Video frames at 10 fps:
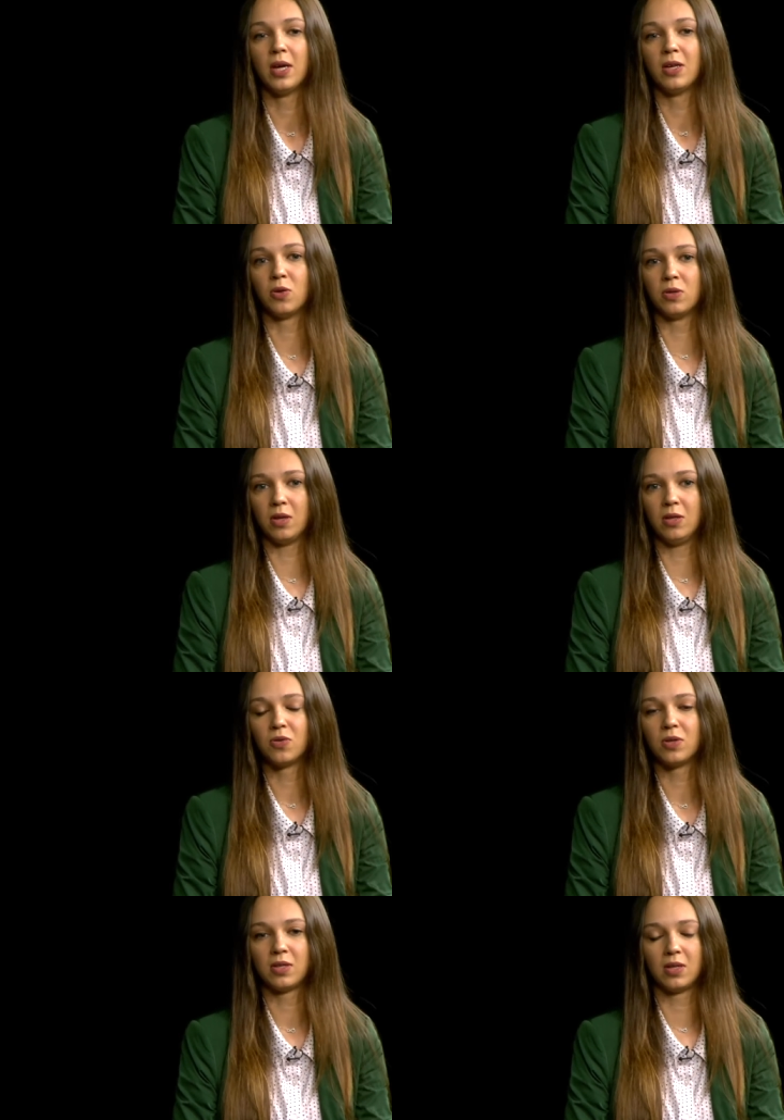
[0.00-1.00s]
So it's
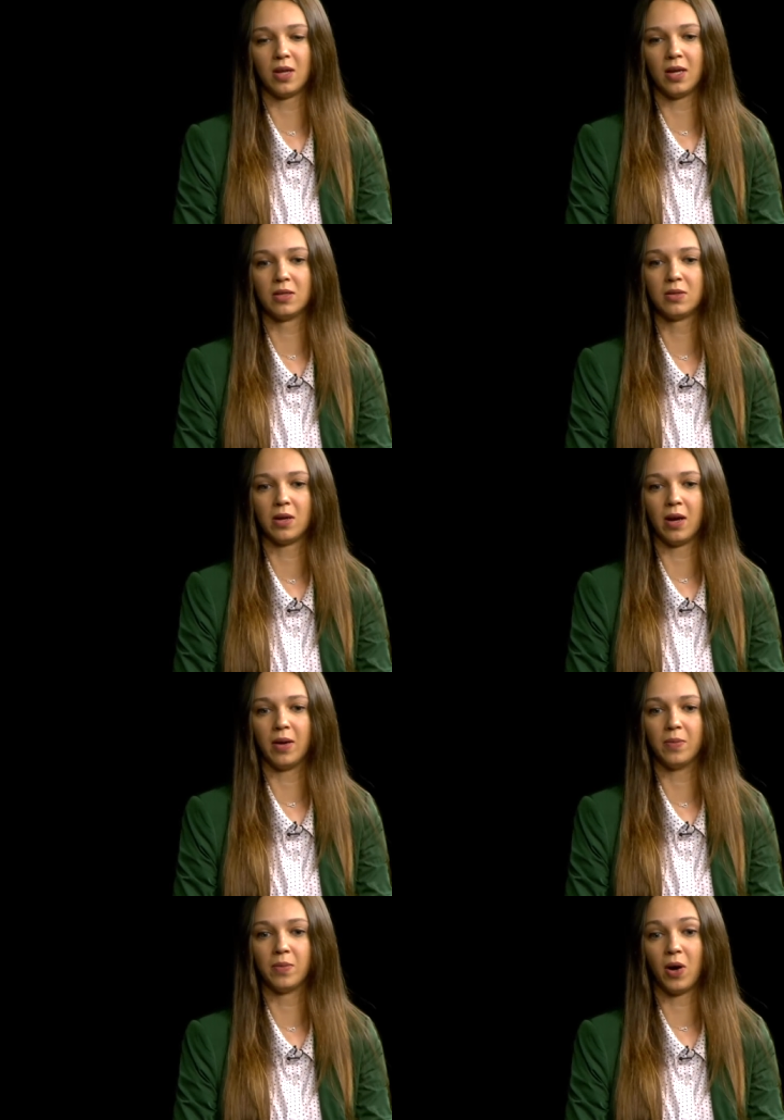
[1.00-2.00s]
interesting that
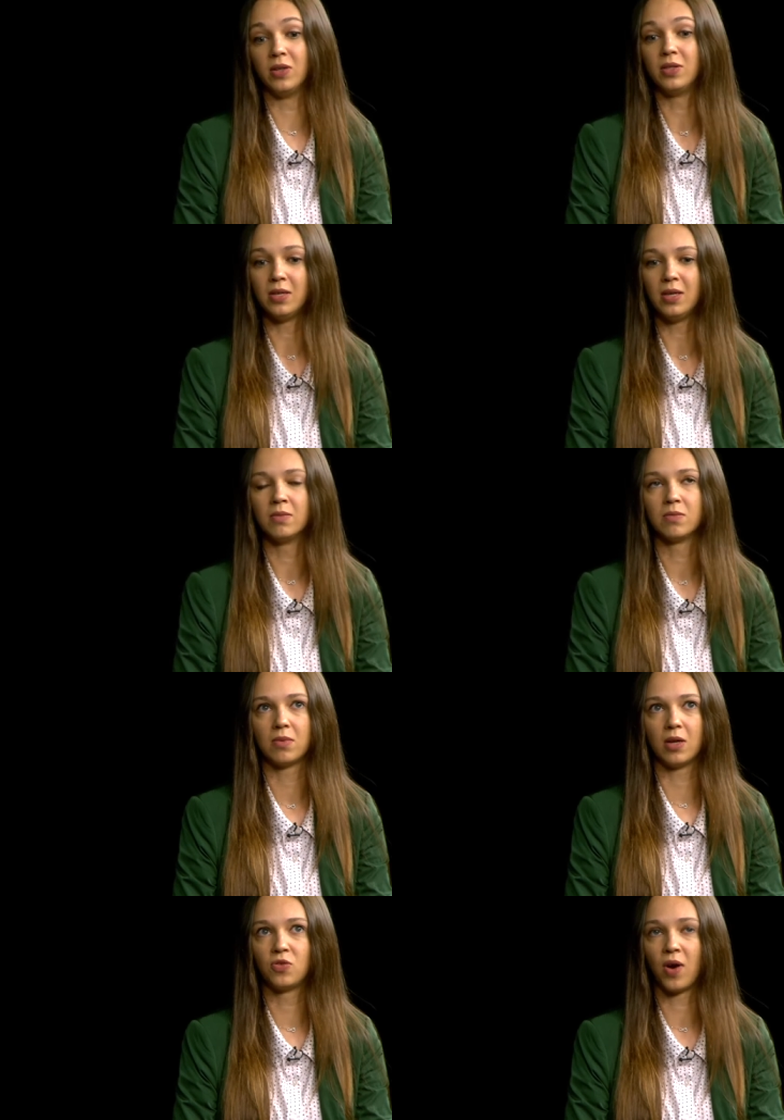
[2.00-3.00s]
um, RT
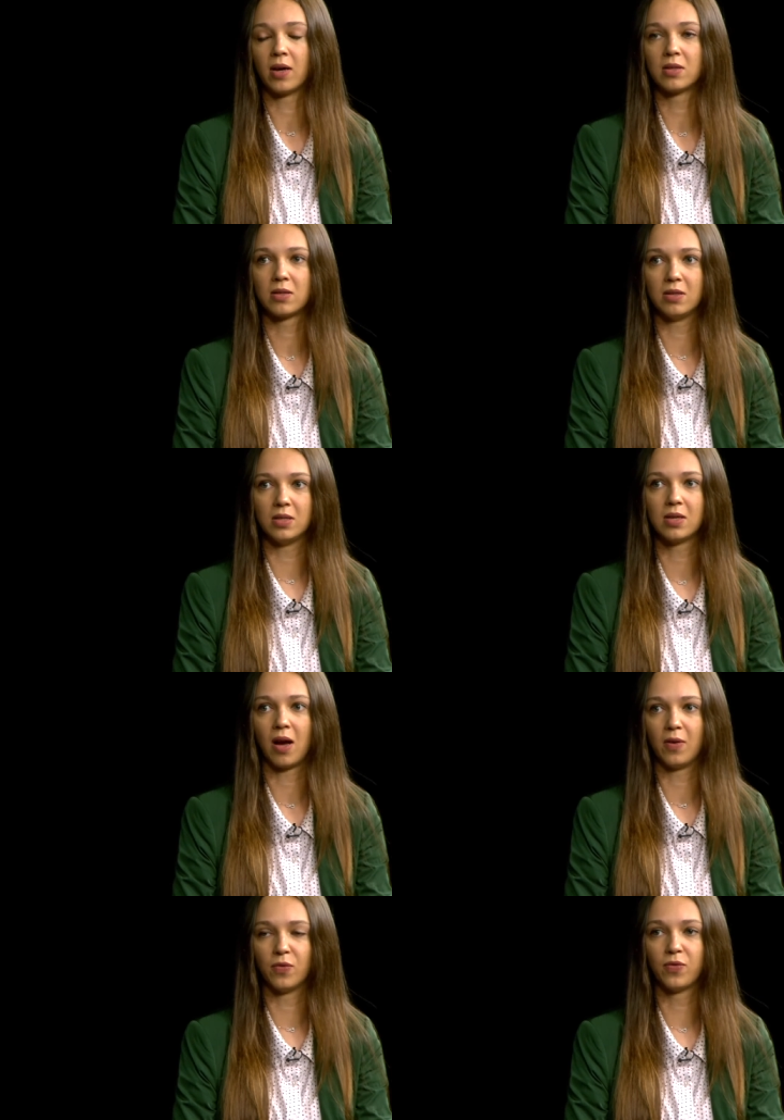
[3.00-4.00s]
attracts this
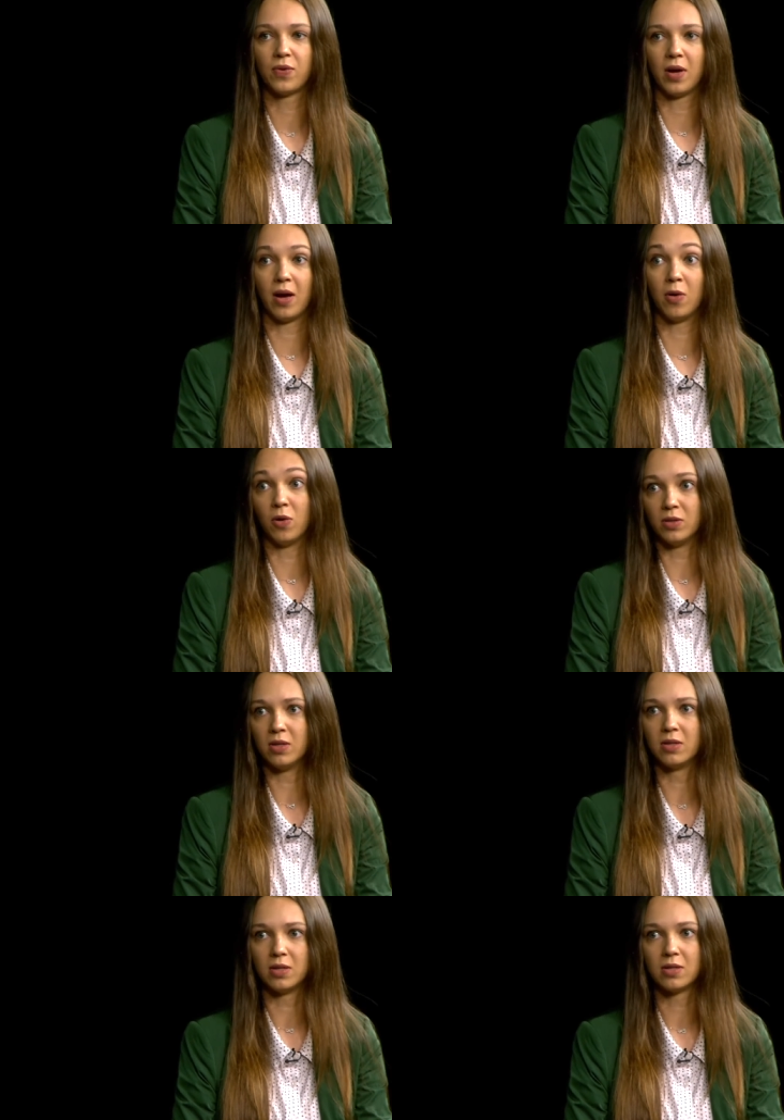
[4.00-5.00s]
kind of uh,
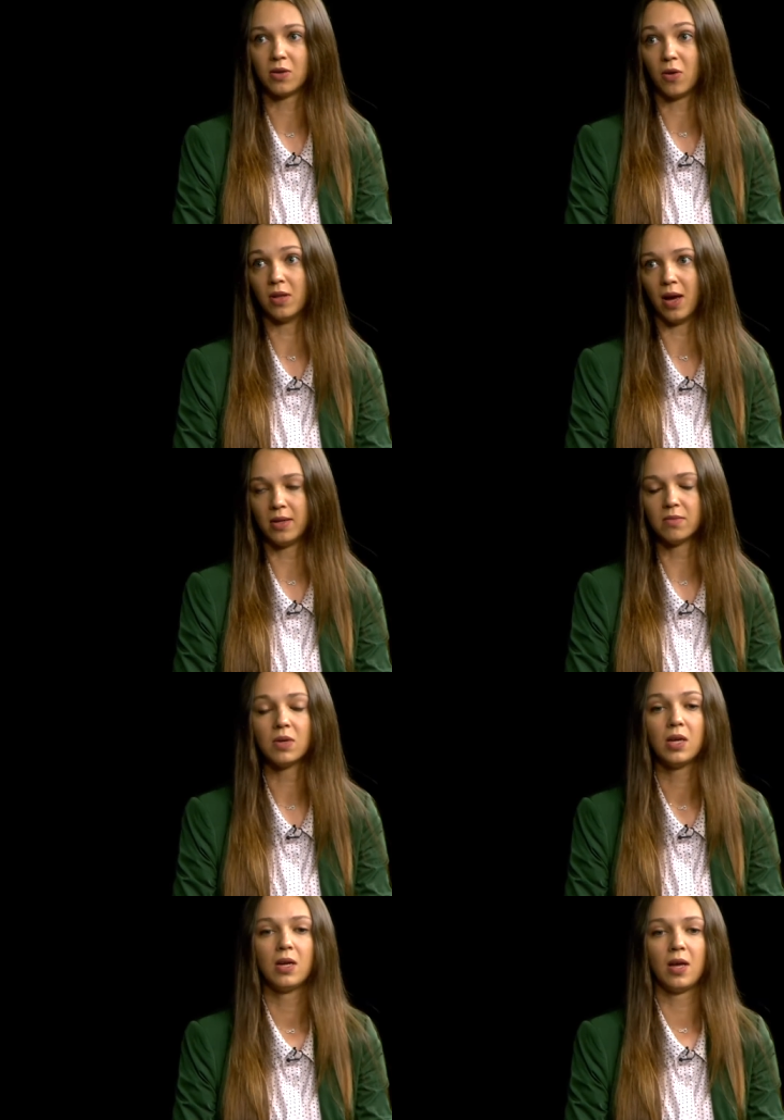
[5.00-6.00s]
audiences online.
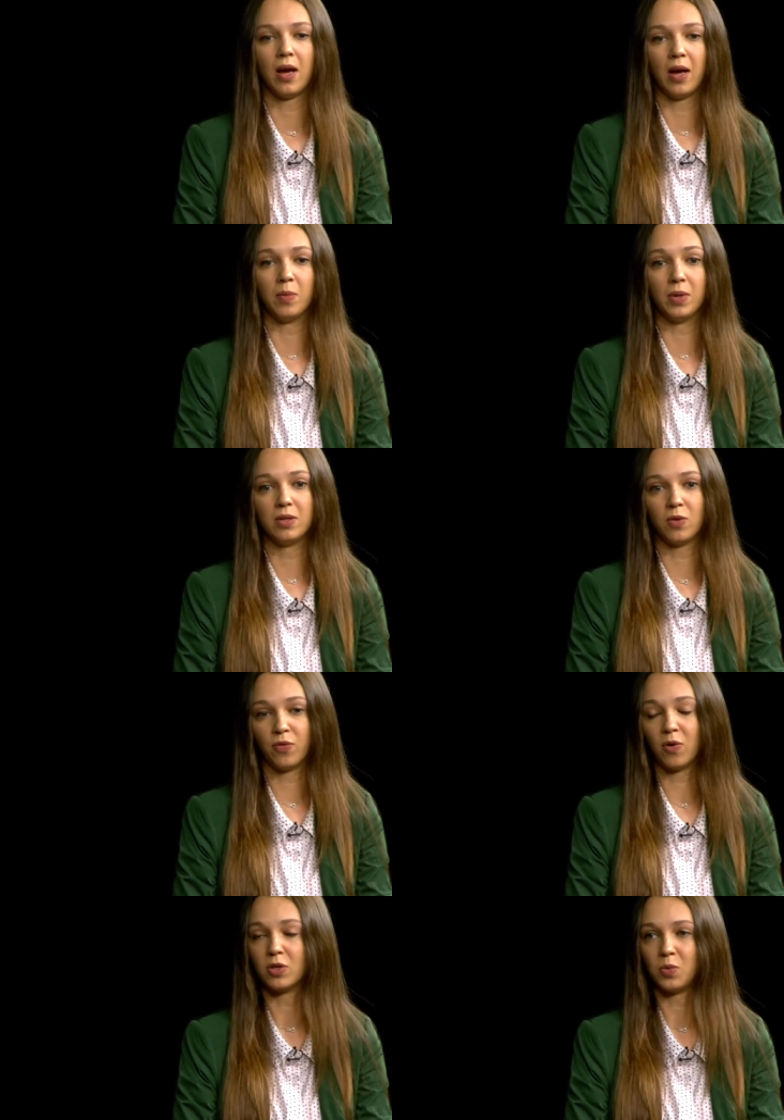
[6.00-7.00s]
Uh, but of
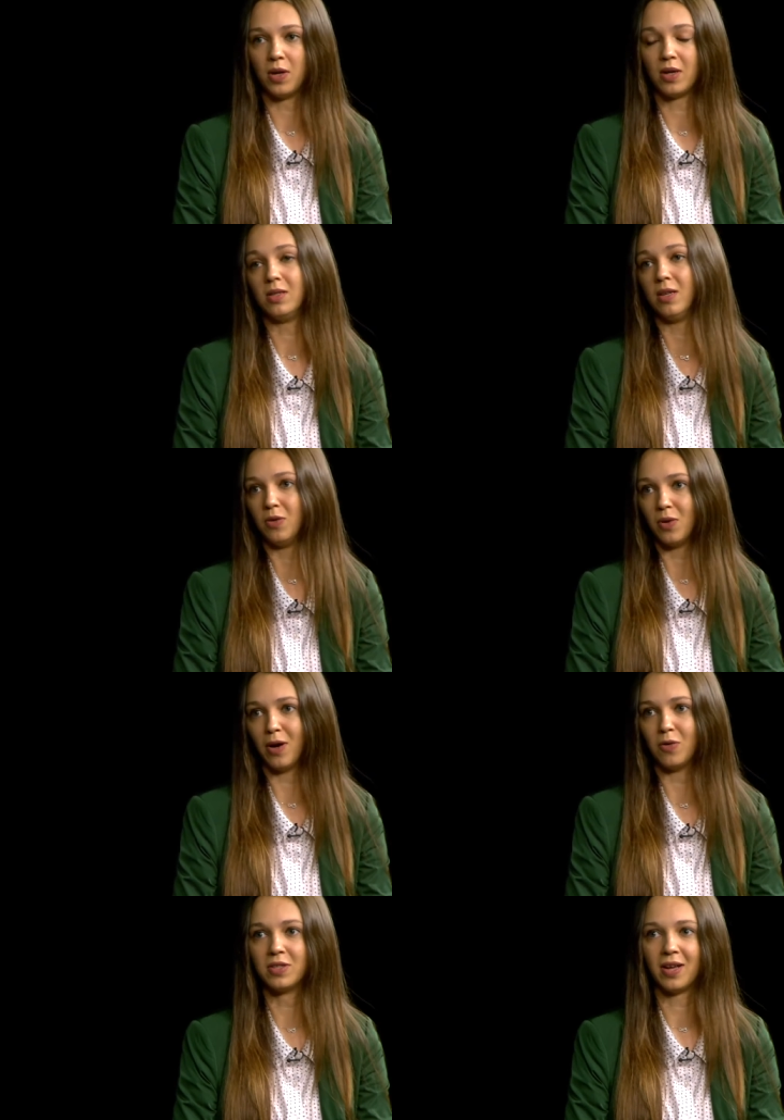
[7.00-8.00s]
course, we are continuing
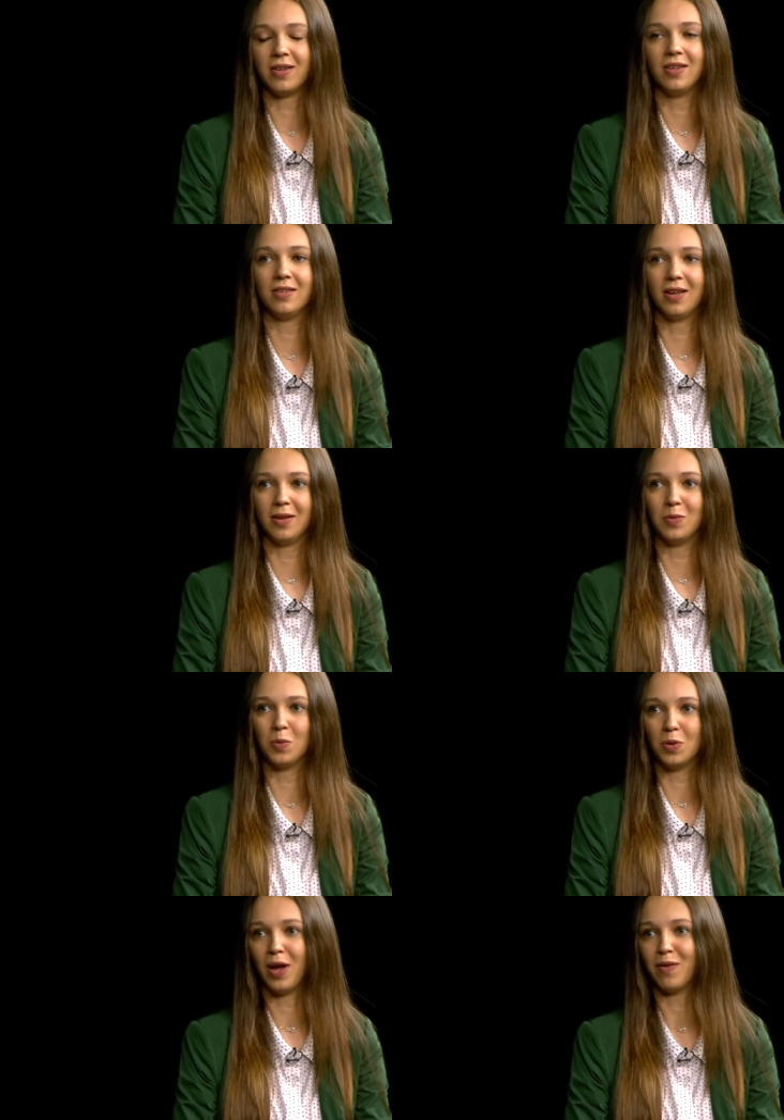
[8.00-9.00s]
our studying and
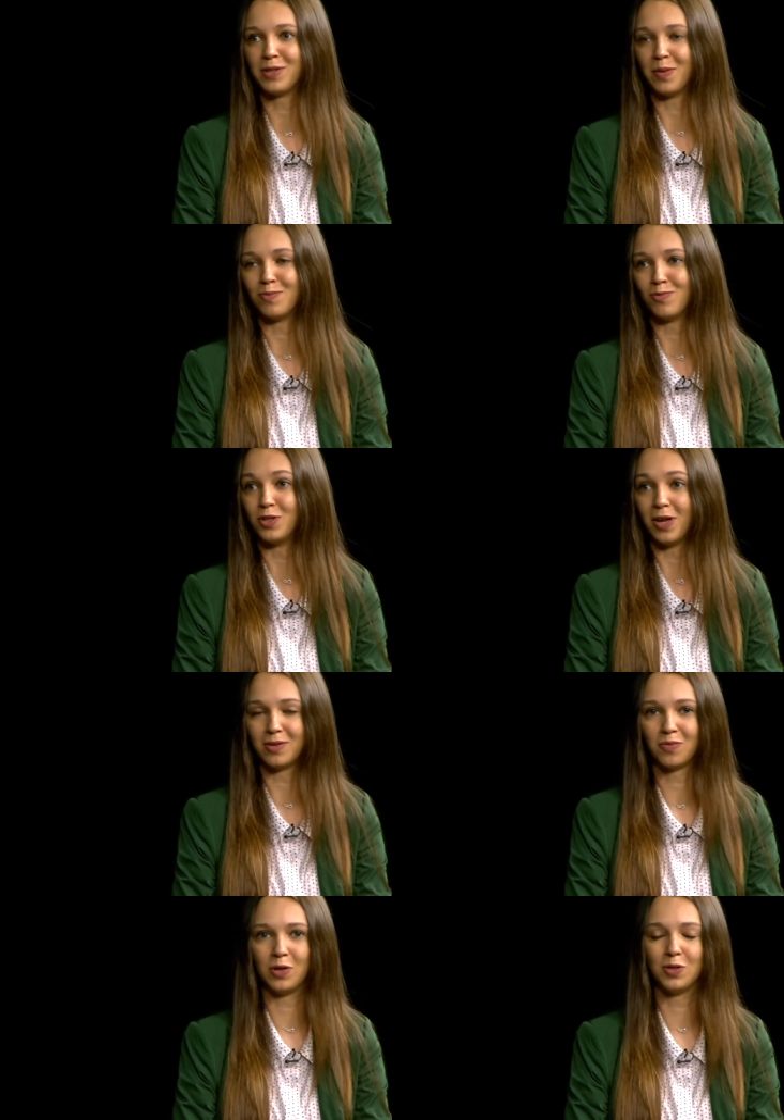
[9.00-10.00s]
we'll have some
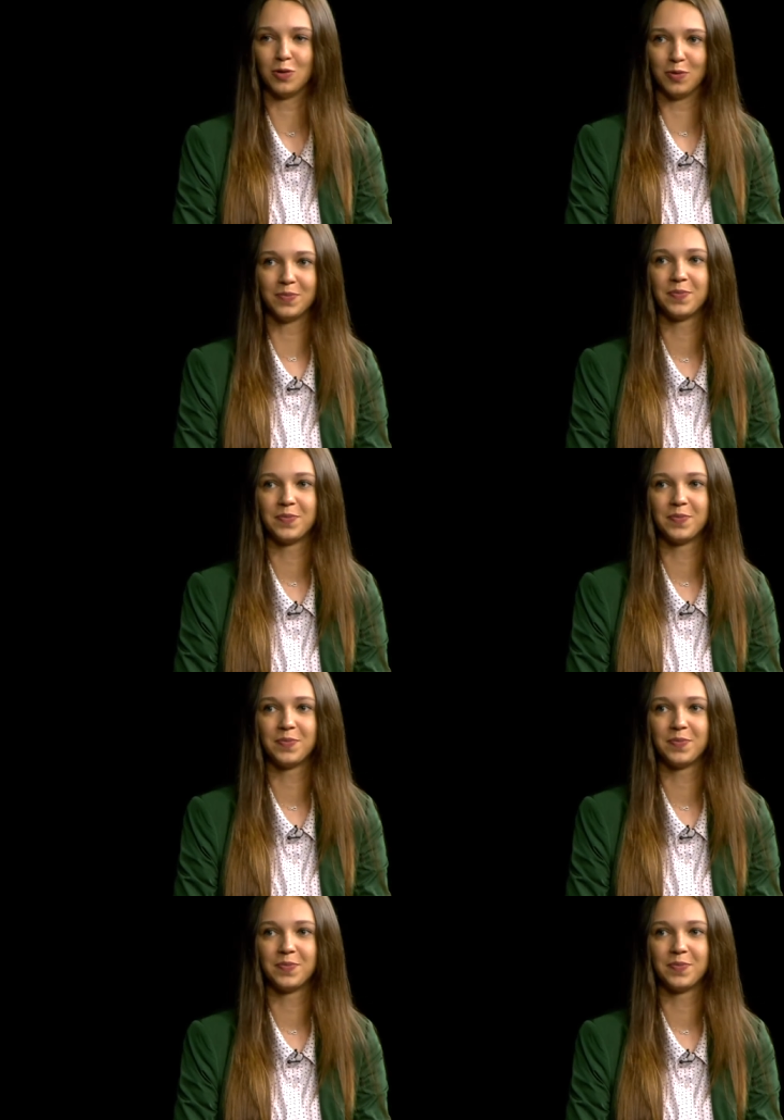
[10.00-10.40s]
results very soon.